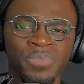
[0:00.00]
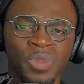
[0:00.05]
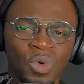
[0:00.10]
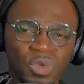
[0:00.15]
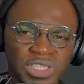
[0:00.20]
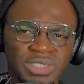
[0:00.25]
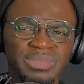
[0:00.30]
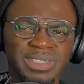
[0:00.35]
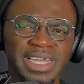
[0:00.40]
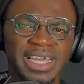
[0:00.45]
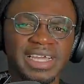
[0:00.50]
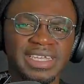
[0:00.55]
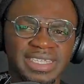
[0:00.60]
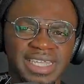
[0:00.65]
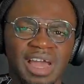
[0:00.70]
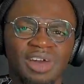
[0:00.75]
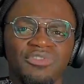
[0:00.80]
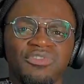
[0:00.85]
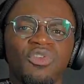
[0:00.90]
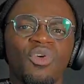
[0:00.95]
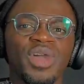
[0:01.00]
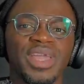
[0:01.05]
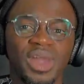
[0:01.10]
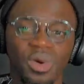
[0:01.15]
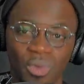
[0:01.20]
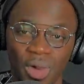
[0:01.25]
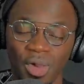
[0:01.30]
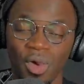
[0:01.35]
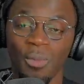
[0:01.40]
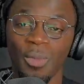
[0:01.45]
utim se Israel fo eye
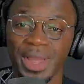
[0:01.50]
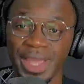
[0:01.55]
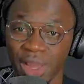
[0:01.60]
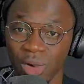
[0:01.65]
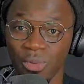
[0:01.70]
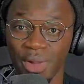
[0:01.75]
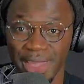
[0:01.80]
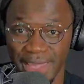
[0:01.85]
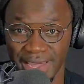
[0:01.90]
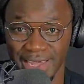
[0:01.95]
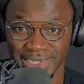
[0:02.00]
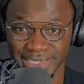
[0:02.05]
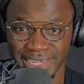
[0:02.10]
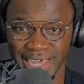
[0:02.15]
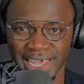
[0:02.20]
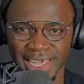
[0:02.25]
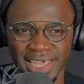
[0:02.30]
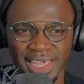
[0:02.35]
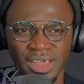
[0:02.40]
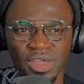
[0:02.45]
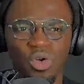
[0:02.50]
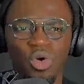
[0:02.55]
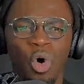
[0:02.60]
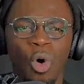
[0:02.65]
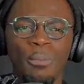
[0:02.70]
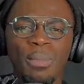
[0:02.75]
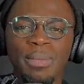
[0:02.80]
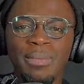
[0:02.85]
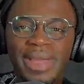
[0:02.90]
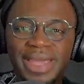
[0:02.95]
kwan omo ye kwan ankasa
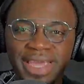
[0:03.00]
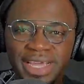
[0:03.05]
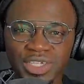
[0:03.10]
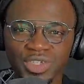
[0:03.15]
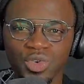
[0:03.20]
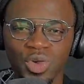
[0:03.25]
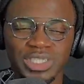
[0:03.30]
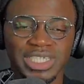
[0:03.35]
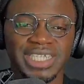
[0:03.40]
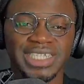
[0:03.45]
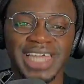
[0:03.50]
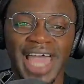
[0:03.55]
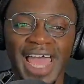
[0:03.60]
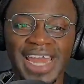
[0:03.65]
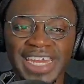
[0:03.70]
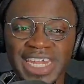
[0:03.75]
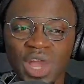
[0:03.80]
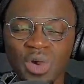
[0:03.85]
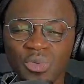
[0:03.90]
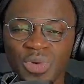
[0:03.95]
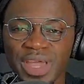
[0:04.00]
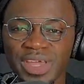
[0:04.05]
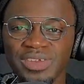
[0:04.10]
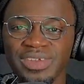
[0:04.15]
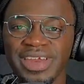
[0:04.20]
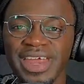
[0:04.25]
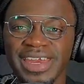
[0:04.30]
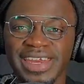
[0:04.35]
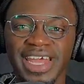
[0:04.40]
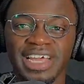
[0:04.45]
omo make sure se saa de we in
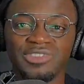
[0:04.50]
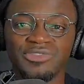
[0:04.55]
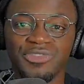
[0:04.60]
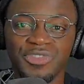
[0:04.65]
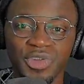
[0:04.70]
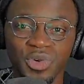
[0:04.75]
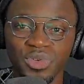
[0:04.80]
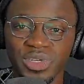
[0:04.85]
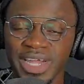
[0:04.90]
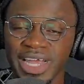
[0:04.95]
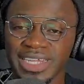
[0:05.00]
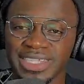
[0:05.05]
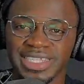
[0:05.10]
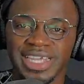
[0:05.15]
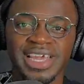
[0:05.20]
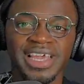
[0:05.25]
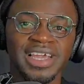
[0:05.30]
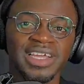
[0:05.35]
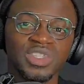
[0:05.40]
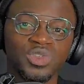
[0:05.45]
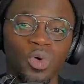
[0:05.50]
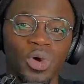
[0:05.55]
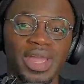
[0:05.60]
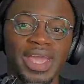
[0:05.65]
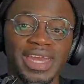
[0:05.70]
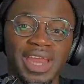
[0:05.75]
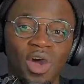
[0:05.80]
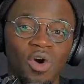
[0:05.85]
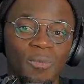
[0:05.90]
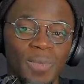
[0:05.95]
the next few days so oye
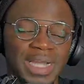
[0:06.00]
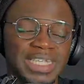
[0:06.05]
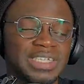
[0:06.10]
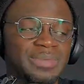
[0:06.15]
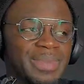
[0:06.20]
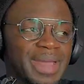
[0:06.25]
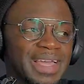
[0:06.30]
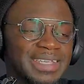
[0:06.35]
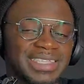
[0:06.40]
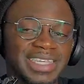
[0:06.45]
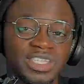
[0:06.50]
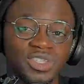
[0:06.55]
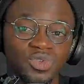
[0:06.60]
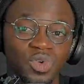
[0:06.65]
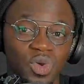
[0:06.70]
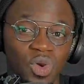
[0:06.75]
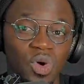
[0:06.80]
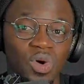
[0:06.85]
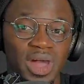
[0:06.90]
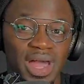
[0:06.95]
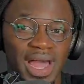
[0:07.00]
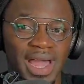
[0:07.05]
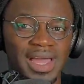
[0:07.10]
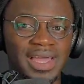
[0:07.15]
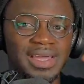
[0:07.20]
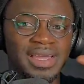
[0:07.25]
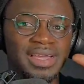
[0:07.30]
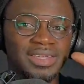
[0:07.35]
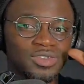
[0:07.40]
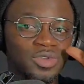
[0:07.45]
na homache be 6 o'clock
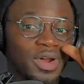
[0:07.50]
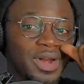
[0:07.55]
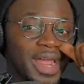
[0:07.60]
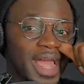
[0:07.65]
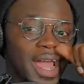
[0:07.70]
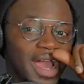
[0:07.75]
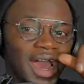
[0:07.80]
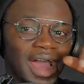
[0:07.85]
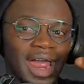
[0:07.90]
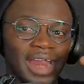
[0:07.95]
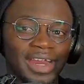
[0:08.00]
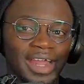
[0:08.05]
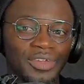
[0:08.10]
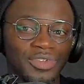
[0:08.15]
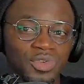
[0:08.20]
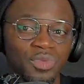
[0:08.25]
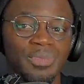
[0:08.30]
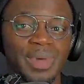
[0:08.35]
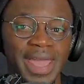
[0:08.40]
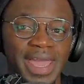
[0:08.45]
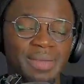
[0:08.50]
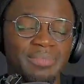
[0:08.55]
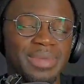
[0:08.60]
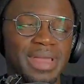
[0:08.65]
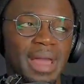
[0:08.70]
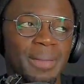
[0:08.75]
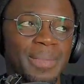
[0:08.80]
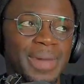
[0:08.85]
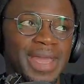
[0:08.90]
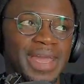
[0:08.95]
sorry anadwo be
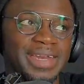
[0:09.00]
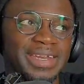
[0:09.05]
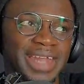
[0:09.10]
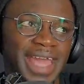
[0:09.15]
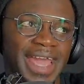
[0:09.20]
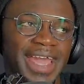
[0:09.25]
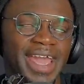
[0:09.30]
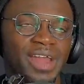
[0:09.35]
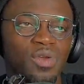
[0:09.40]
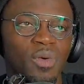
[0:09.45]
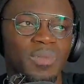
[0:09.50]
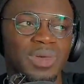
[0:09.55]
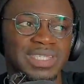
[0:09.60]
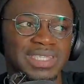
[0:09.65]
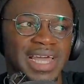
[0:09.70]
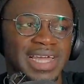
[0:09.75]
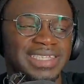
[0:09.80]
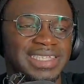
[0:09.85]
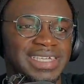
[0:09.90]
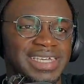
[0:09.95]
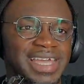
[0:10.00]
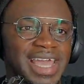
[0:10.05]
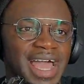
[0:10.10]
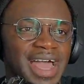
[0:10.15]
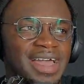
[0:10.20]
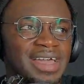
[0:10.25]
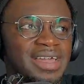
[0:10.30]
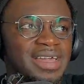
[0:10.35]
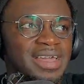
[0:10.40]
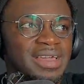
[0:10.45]
bia be 9 and omo start here
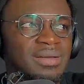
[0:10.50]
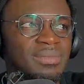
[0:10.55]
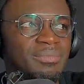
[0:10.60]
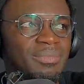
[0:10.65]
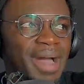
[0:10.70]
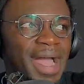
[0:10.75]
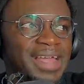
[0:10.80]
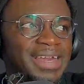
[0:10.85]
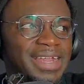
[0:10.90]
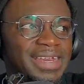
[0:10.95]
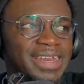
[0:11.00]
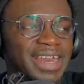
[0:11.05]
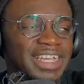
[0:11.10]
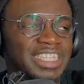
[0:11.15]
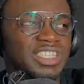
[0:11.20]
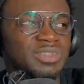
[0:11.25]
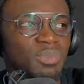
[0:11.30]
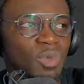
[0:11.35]
by the next